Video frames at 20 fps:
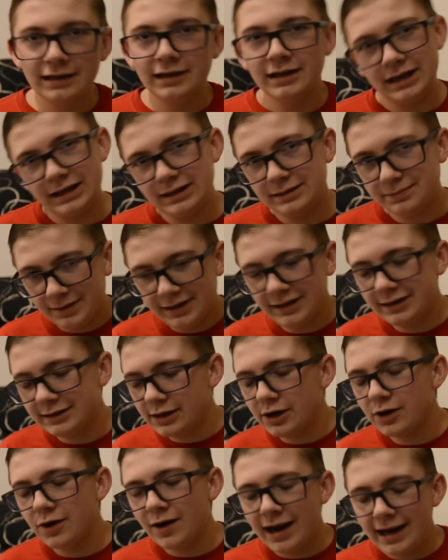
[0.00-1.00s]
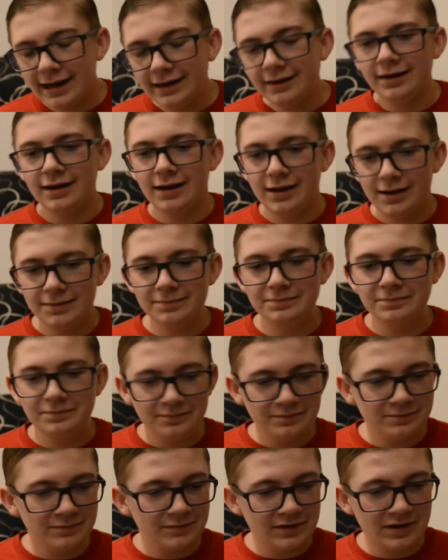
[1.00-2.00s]
it's alright.
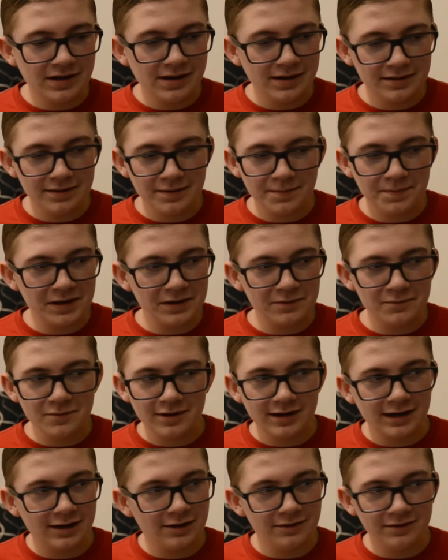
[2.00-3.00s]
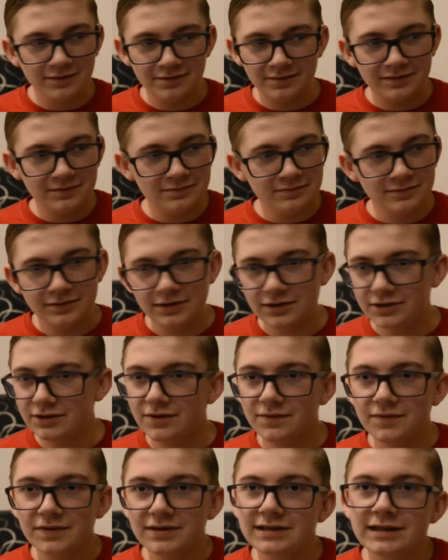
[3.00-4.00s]
The pink one, I don't even
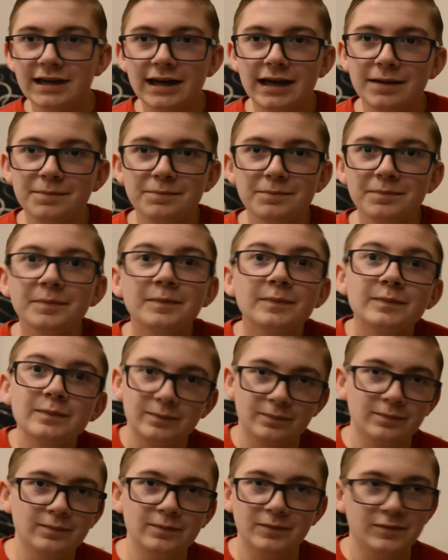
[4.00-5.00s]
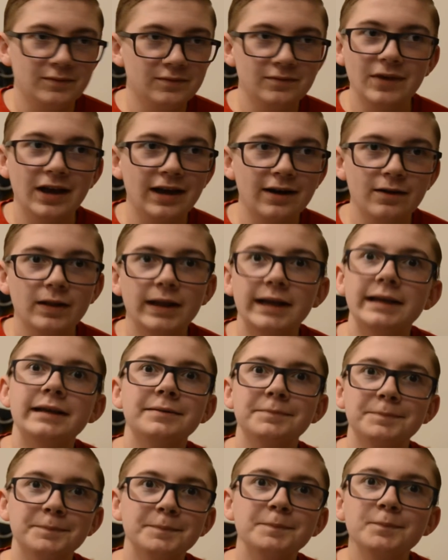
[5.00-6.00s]
deserve its name. I don't like
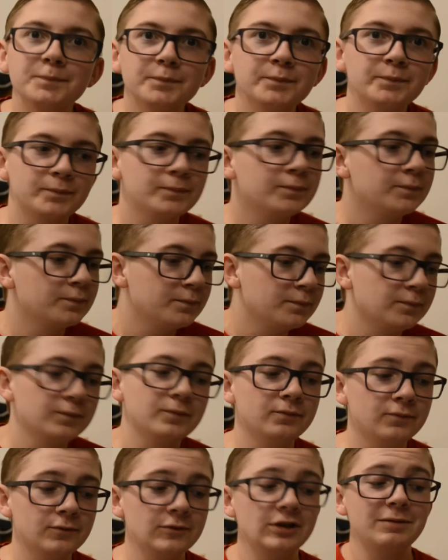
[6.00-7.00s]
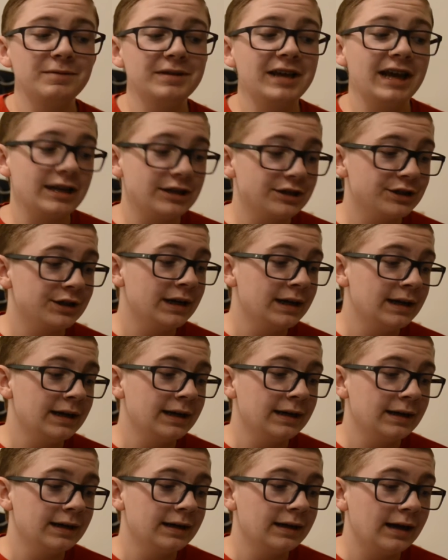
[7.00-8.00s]
it. TBH.
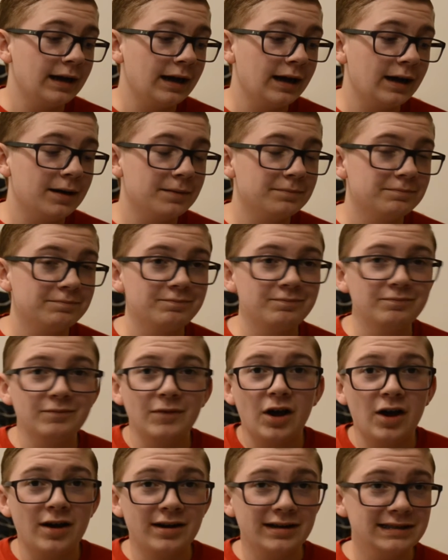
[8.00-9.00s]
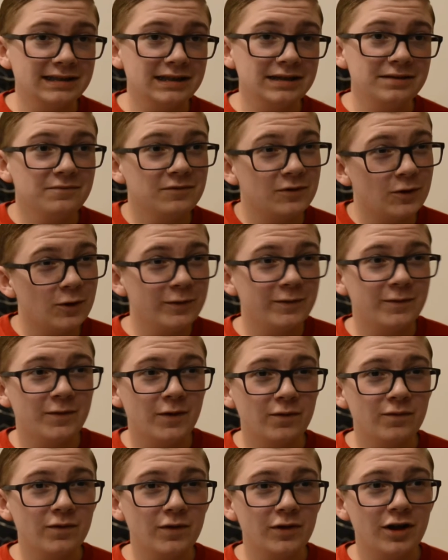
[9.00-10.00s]
Honestly, if you hold the
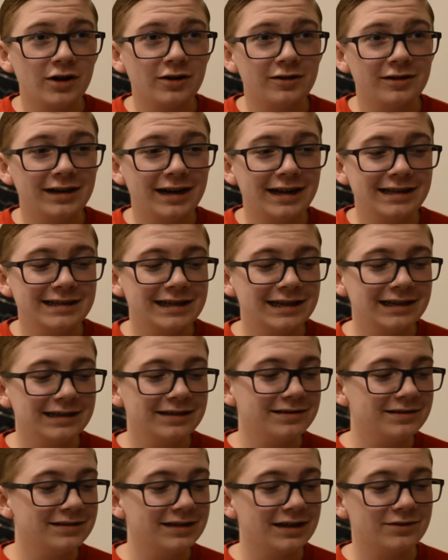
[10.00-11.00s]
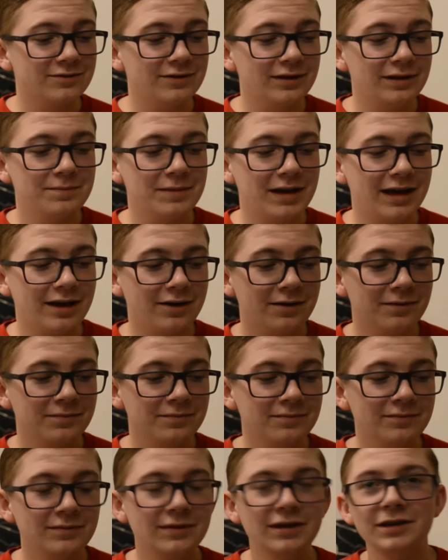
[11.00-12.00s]
phone for longer than 9 seconds, it doesn't really matter.
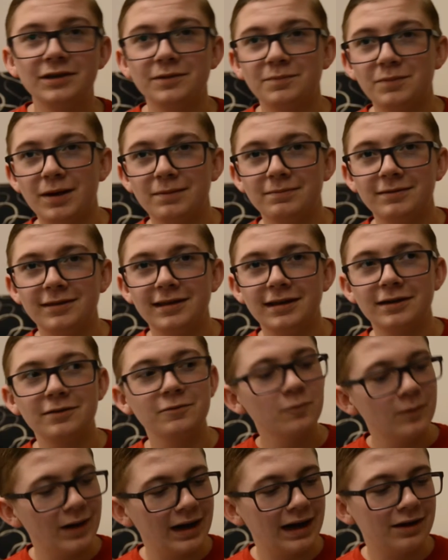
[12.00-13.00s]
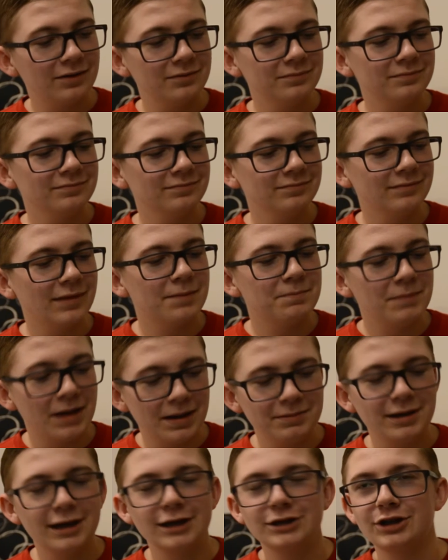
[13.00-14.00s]
You probably think, wow,
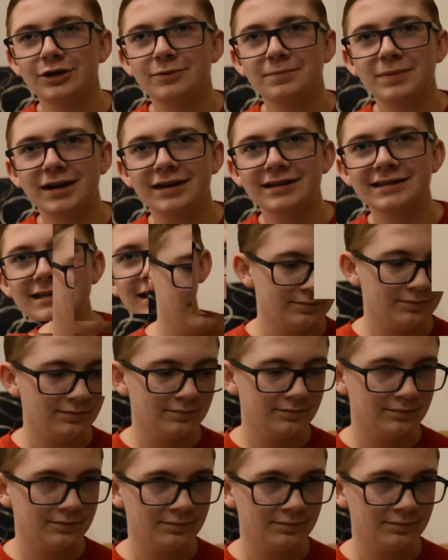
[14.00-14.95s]
maybe I should have bought a skin.